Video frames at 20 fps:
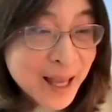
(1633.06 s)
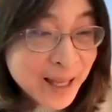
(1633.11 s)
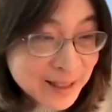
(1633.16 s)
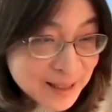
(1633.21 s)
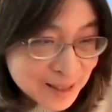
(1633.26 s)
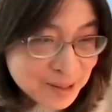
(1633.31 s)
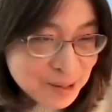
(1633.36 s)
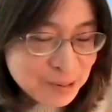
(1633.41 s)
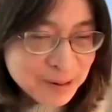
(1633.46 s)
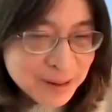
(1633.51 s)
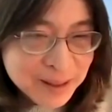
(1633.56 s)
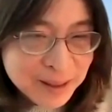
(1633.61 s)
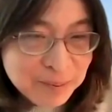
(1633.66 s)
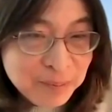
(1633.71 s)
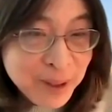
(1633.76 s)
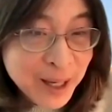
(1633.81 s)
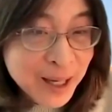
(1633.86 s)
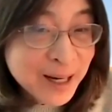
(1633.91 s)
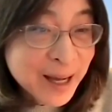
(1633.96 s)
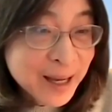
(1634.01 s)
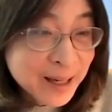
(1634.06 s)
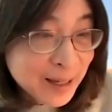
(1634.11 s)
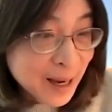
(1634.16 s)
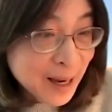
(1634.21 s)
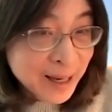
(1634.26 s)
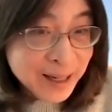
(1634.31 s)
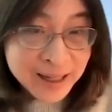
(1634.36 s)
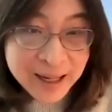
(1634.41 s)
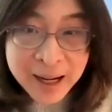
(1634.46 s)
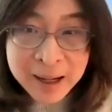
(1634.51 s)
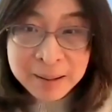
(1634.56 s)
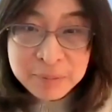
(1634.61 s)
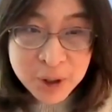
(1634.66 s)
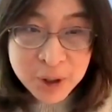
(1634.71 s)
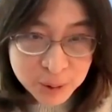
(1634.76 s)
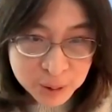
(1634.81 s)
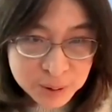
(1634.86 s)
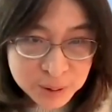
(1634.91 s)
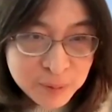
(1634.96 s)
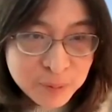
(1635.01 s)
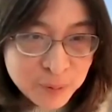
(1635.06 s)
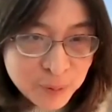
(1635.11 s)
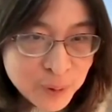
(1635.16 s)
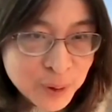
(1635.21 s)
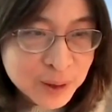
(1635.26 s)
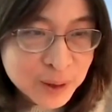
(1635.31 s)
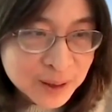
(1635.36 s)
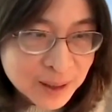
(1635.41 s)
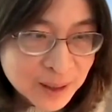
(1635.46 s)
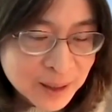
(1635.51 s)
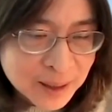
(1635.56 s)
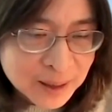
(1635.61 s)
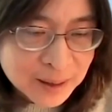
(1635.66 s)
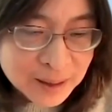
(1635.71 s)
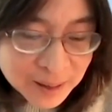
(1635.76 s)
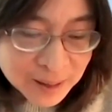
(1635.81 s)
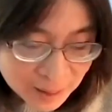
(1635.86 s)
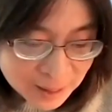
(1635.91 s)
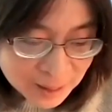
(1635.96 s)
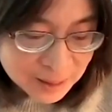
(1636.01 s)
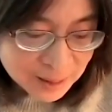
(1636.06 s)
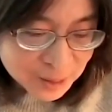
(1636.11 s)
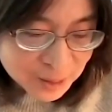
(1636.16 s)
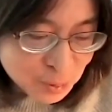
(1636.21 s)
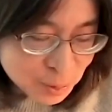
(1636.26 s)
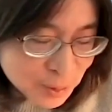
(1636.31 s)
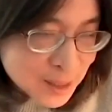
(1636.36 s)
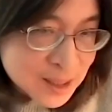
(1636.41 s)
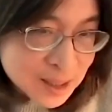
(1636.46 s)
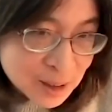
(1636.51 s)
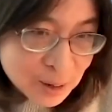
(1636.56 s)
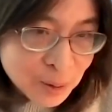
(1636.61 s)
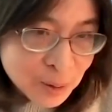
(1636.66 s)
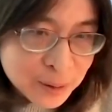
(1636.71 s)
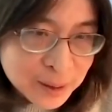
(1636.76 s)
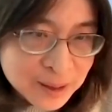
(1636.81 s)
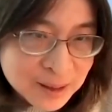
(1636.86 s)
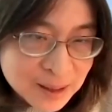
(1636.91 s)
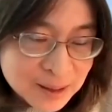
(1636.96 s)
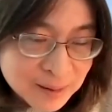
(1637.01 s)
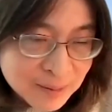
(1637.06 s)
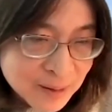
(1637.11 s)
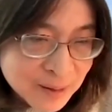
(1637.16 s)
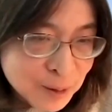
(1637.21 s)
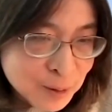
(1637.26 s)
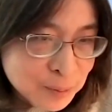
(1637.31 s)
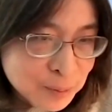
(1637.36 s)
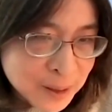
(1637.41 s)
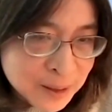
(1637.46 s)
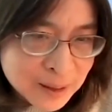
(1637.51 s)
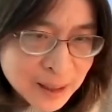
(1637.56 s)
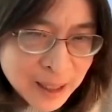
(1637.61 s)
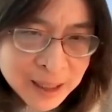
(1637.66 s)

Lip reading: Detroit. But I'm totally for the transit-oriented development.